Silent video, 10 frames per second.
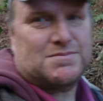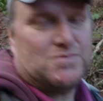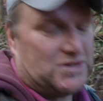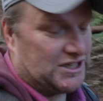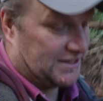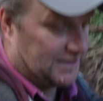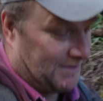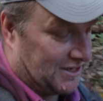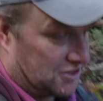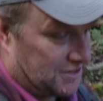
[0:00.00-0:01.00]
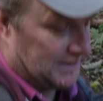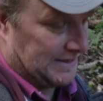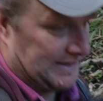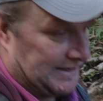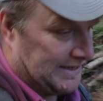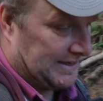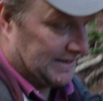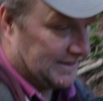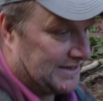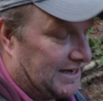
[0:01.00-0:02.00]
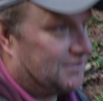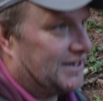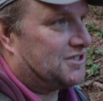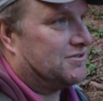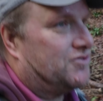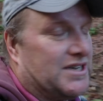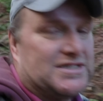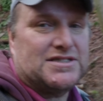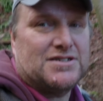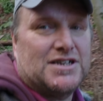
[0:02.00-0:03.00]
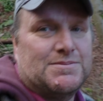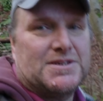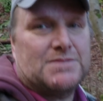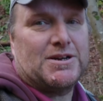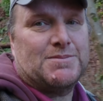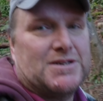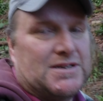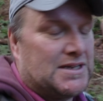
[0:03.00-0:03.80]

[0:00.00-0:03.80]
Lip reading: Woodchester mansion. It's now a National Trust, it's not open at the moment.